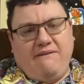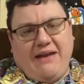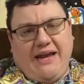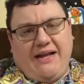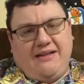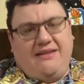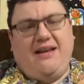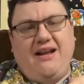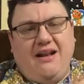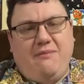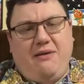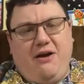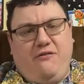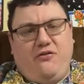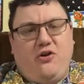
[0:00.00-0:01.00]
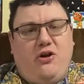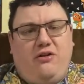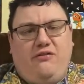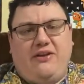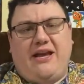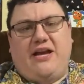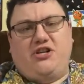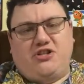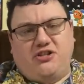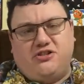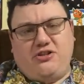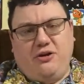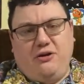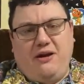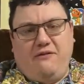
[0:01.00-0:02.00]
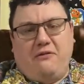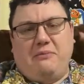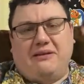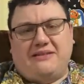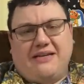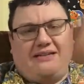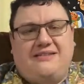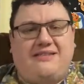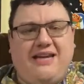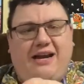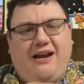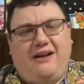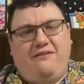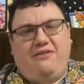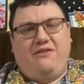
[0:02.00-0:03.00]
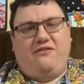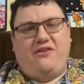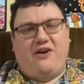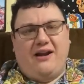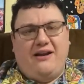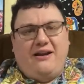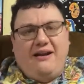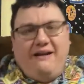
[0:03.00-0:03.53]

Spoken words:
And ding the bell for notifications so you never miss a second of the fun.